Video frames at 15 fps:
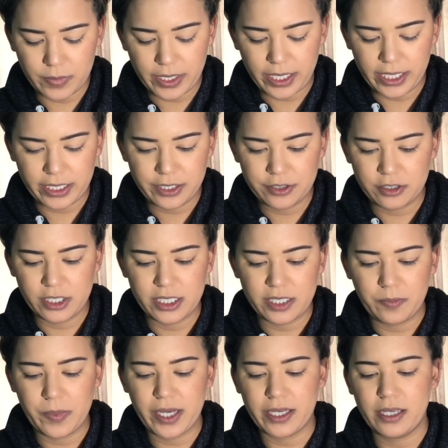But I usually
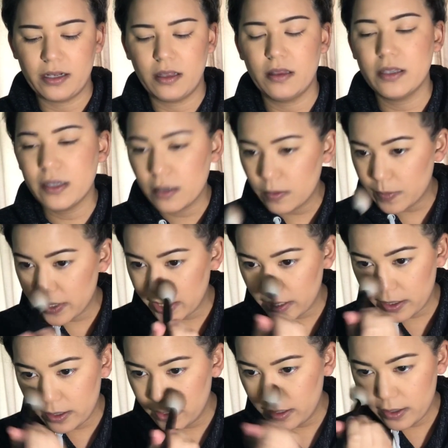dip back in a little
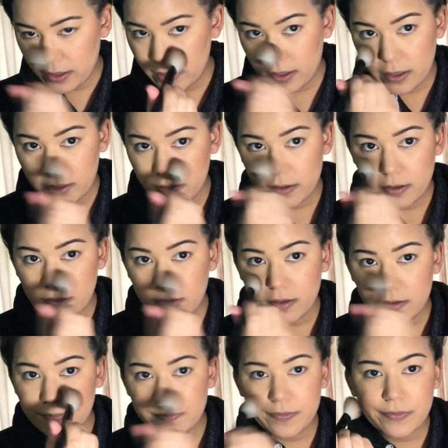bit
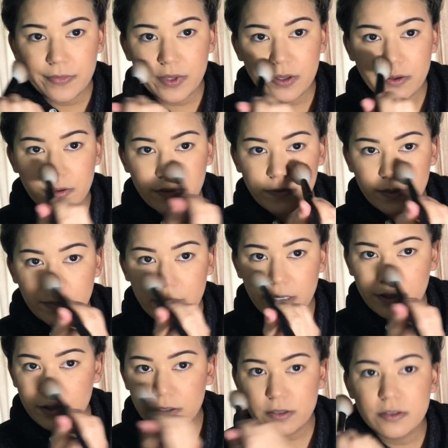and go over my
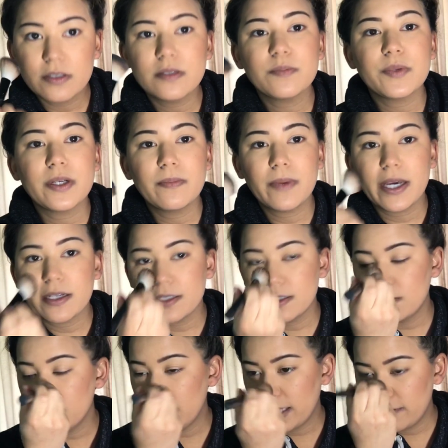nose, bring back
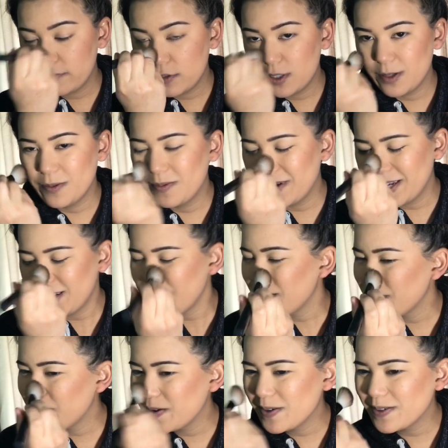some life to my
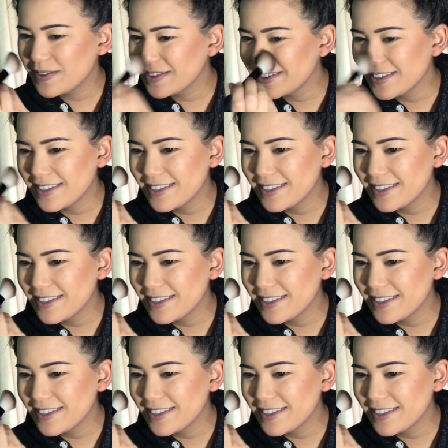nose.